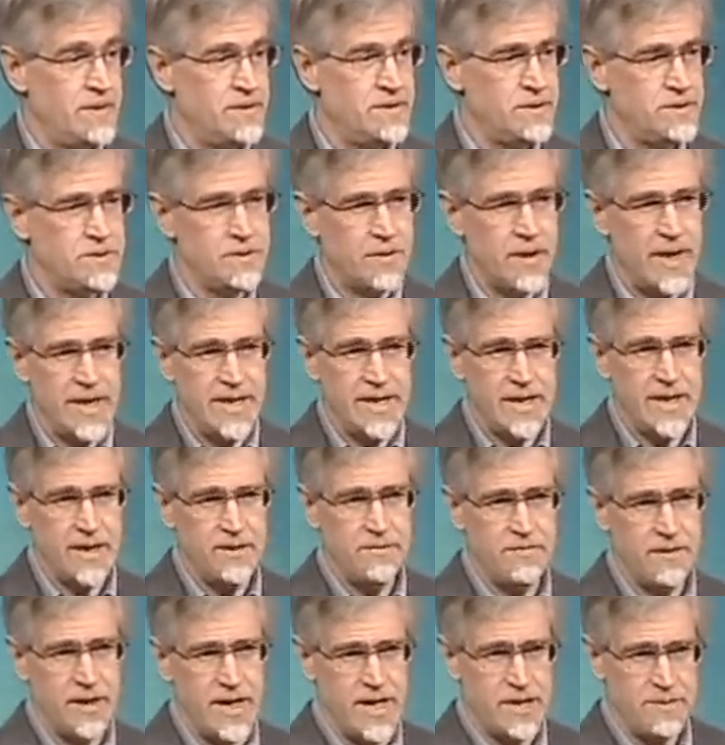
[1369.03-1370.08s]
To try to
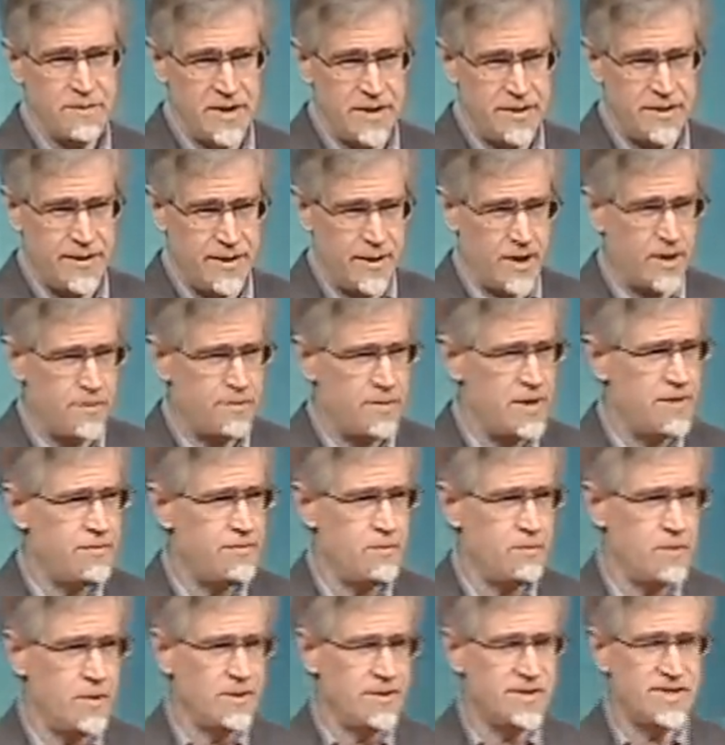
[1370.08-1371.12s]
get vitamin therapy
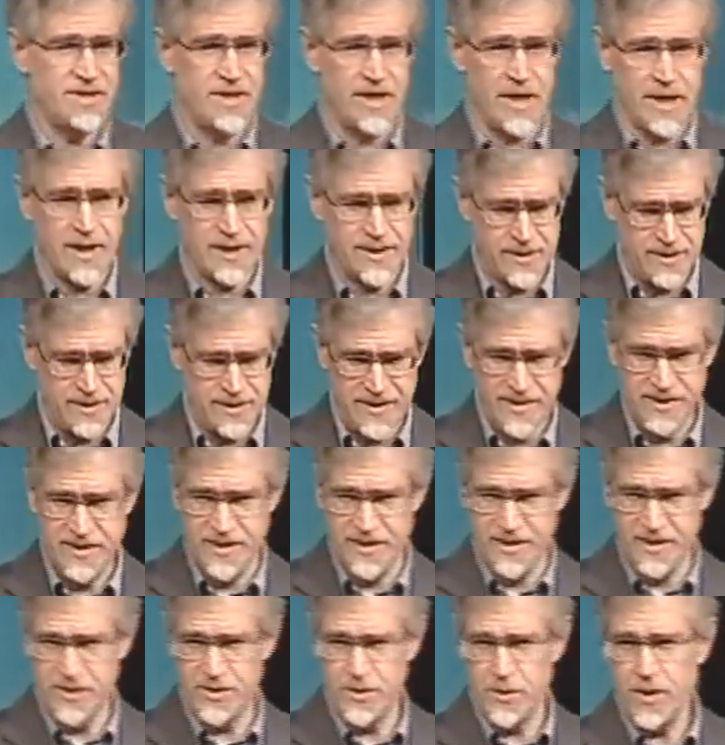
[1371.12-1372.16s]
from most doctors
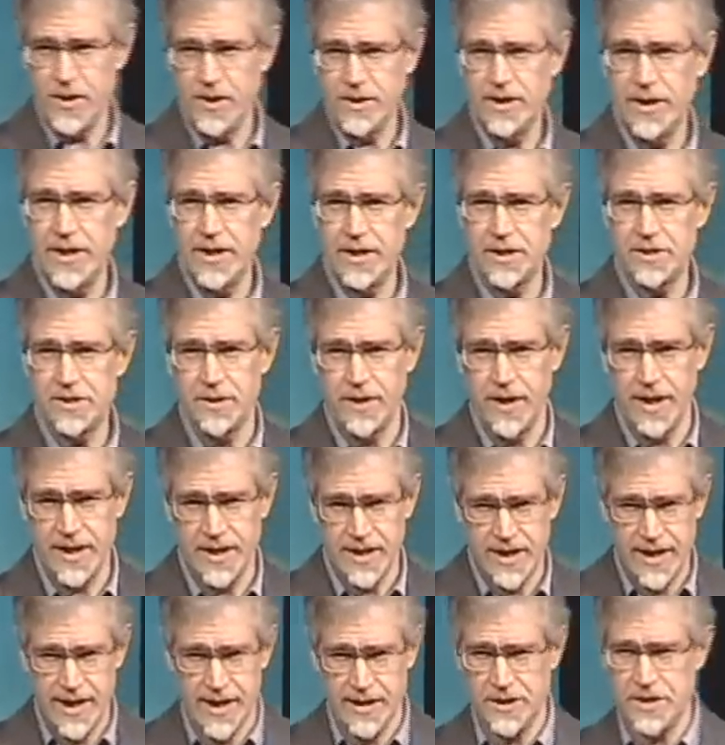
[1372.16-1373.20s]
is sort of like
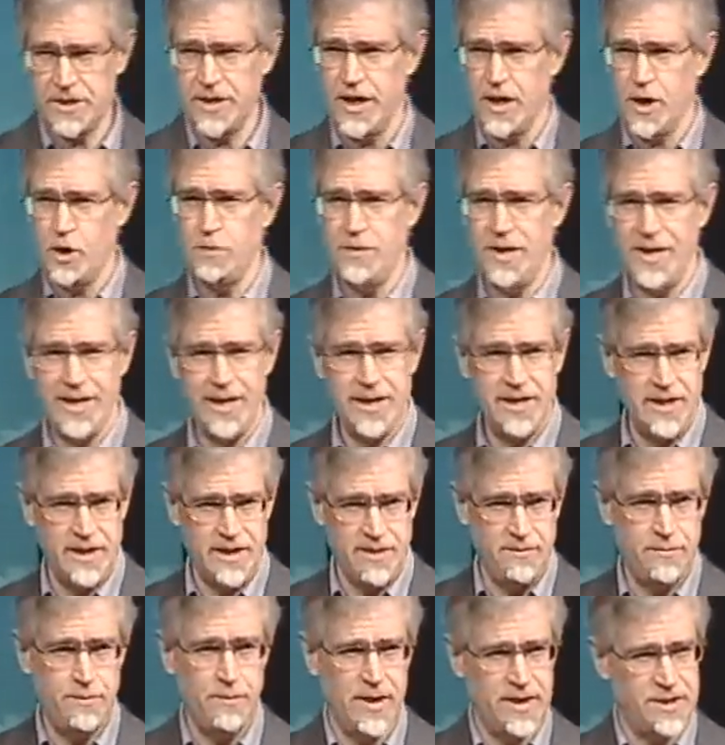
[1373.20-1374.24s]
trying to get chow mein in
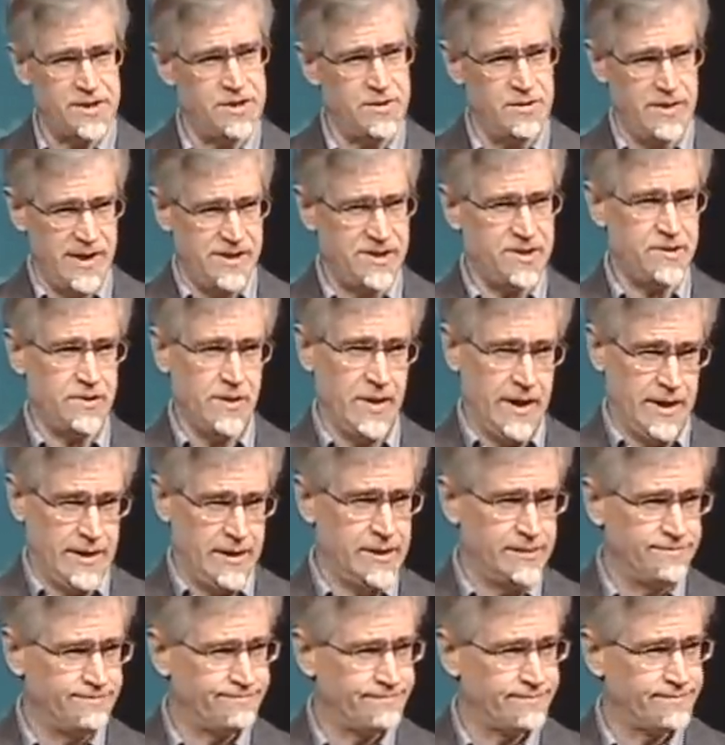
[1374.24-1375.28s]
a French
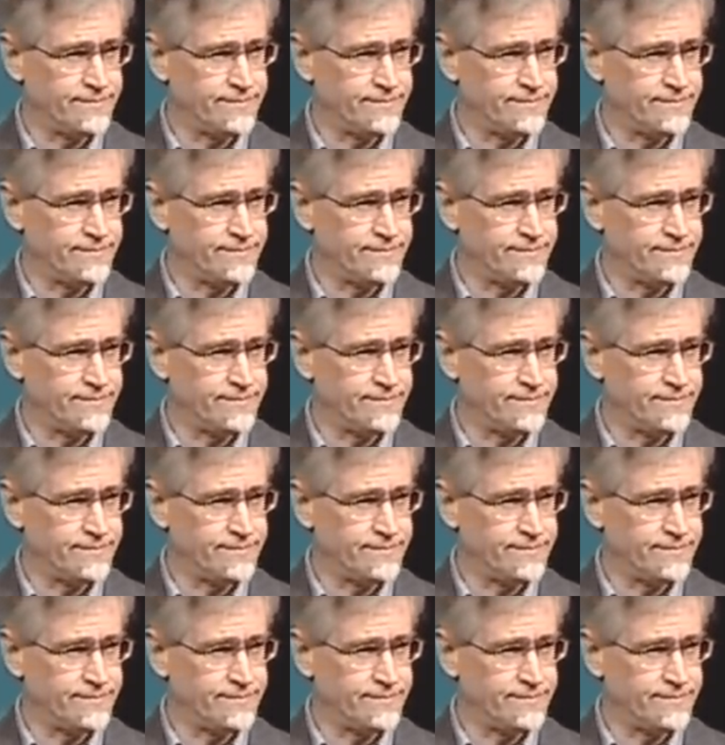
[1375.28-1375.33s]
restaurant.